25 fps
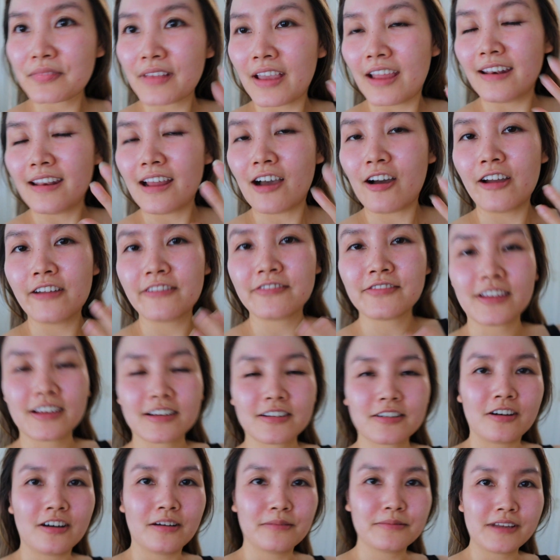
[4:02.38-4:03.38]
and now I've
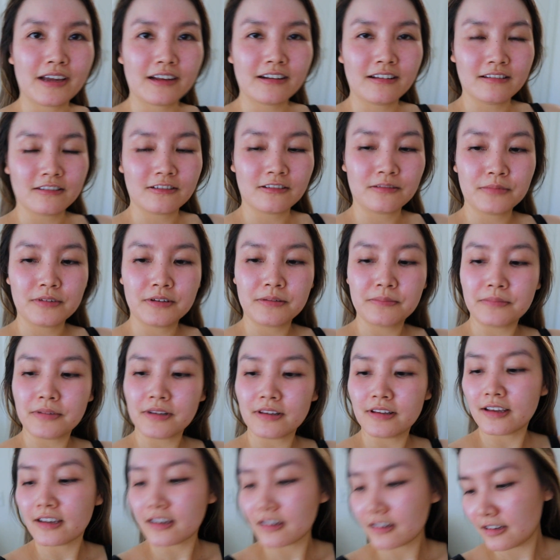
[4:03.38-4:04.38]
like calmed down a little bit,
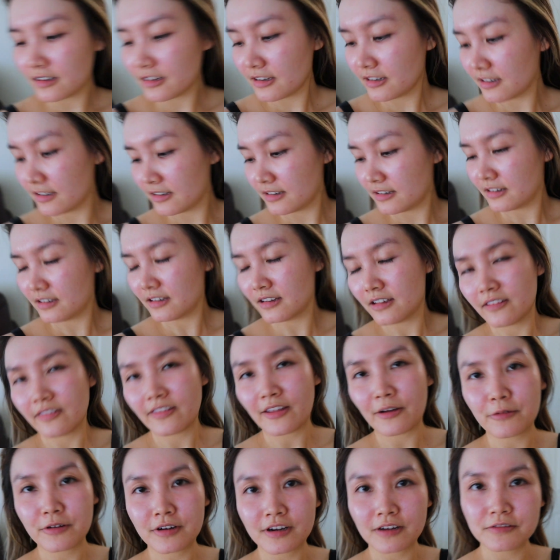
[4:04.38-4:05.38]
but like
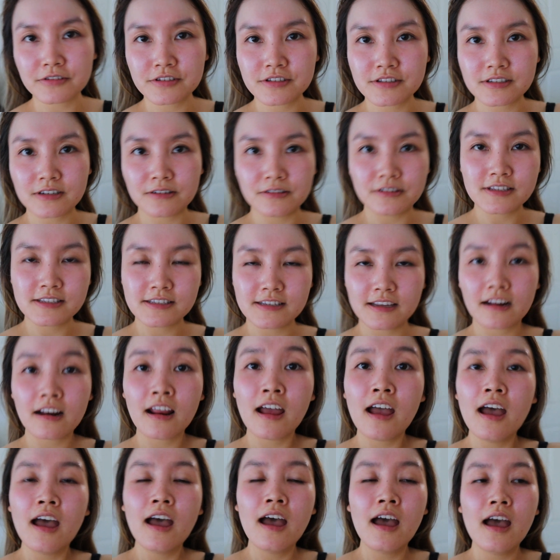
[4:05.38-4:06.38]
that workout was so insane.
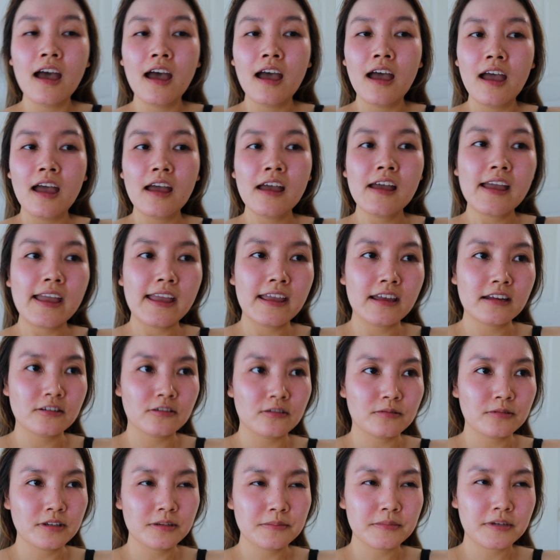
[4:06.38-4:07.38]
And
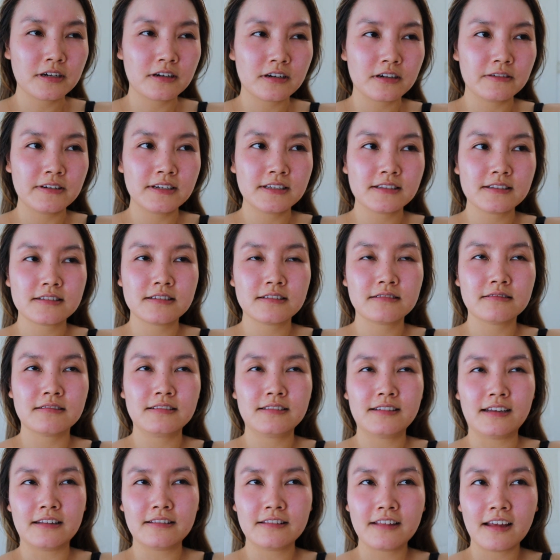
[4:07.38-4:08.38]
normally my heart rate
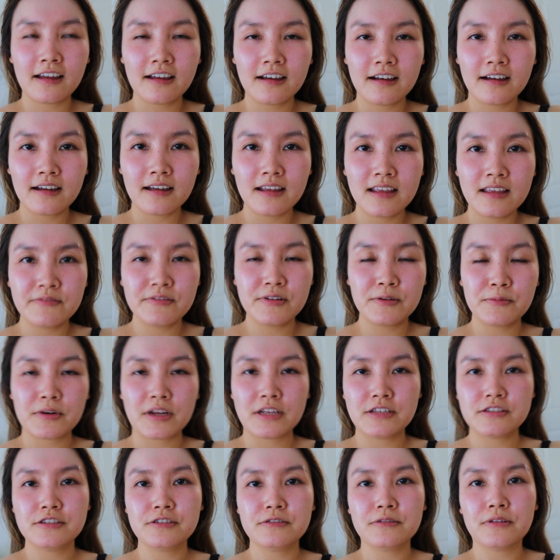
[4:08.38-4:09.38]
doesn't get that high. Even when
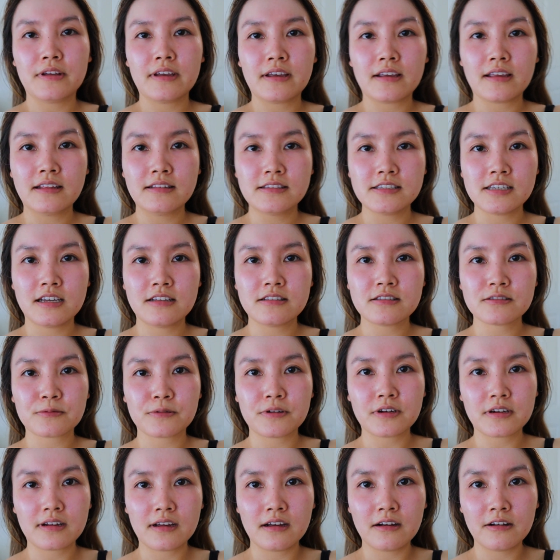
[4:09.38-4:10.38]
I do like intense
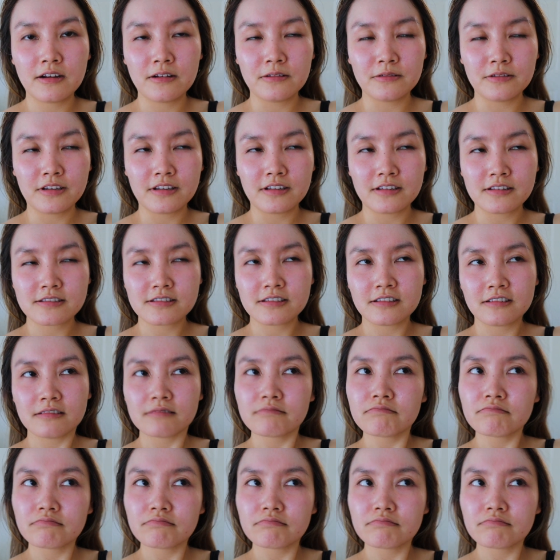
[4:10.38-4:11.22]
workout, it only gets